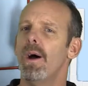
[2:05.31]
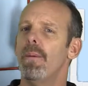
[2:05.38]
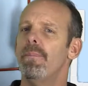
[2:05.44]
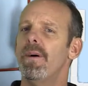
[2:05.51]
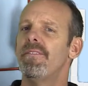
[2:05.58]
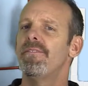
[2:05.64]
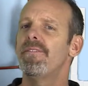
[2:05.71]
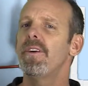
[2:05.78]

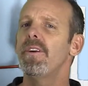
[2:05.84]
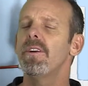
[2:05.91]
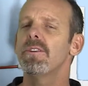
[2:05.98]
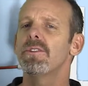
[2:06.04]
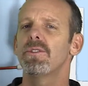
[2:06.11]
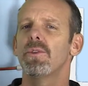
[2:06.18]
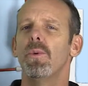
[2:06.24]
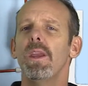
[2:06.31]
But
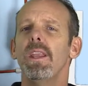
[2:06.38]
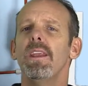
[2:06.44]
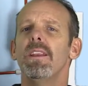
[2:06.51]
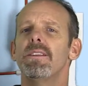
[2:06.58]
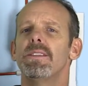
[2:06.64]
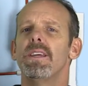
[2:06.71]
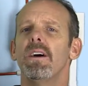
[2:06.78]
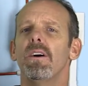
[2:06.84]
first, we need
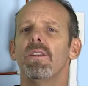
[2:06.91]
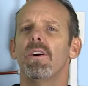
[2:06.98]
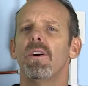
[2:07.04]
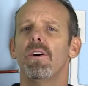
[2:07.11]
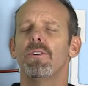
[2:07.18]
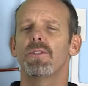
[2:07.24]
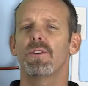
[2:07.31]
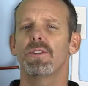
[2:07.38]
to tell the
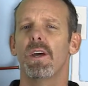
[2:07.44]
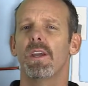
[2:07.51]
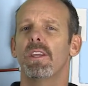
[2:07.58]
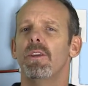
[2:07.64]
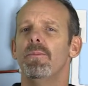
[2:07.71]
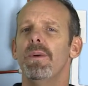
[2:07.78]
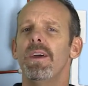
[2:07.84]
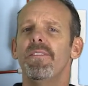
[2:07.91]
ultrasonic
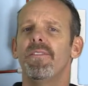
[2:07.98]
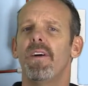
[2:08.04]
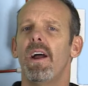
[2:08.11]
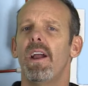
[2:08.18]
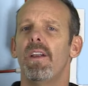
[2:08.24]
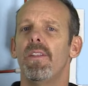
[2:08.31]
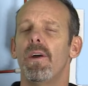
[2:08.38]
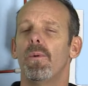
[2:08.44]

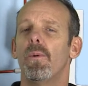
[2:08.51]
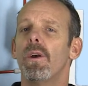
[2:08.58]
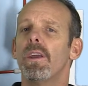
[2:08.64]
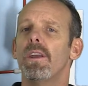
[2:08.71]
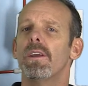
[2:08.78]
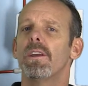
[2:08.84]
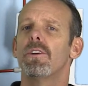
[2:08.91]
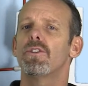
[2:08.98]
humidifier that we're
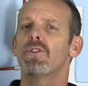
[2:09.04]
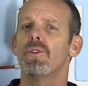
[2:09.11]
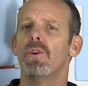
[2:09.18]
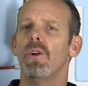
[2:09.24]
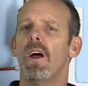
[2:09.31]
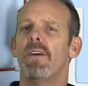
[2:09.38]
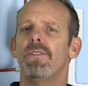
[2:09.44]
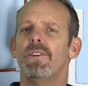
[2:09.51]
going to
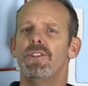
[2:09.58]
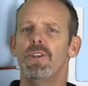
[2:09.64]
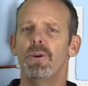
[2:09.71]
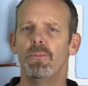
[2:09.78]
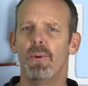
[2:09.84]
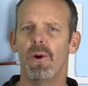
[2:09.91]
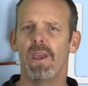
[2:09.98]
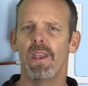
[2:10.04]
control off a dew
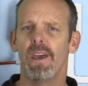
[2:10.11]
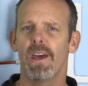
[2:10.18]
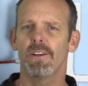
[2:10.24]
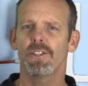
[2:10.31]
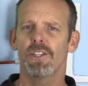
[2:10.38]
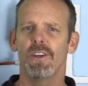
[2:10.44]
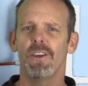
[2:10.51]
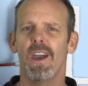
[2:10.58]
point, and I'll
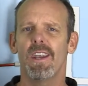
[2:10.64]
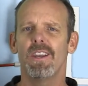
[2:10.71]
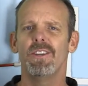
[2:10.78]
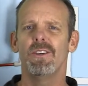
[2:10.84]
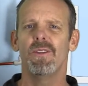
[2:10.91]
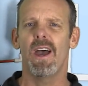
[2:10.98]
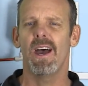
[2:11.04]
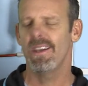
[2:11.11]
show you how to
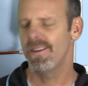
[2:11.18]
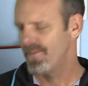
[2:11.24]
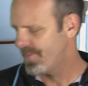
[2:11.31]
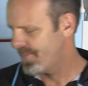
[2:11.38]
do that.